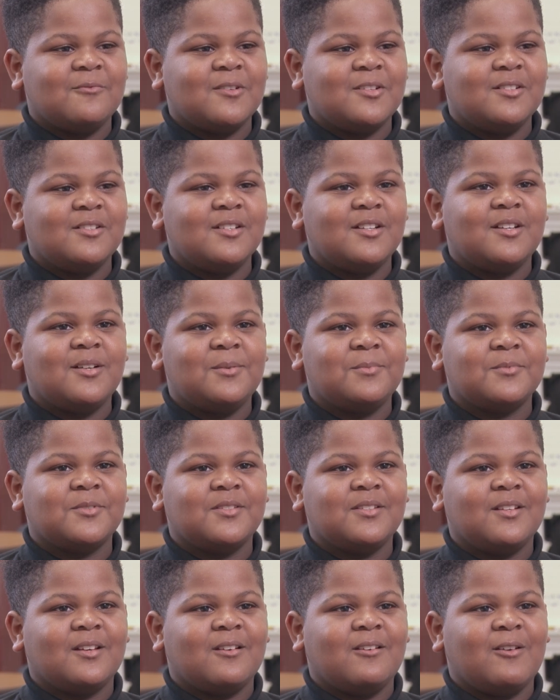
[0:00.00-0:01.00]
when she comes
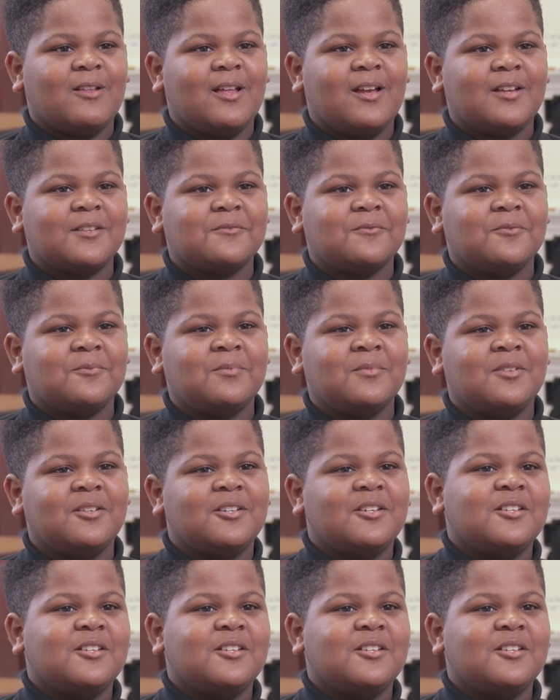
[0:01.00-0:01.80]
in the classroom,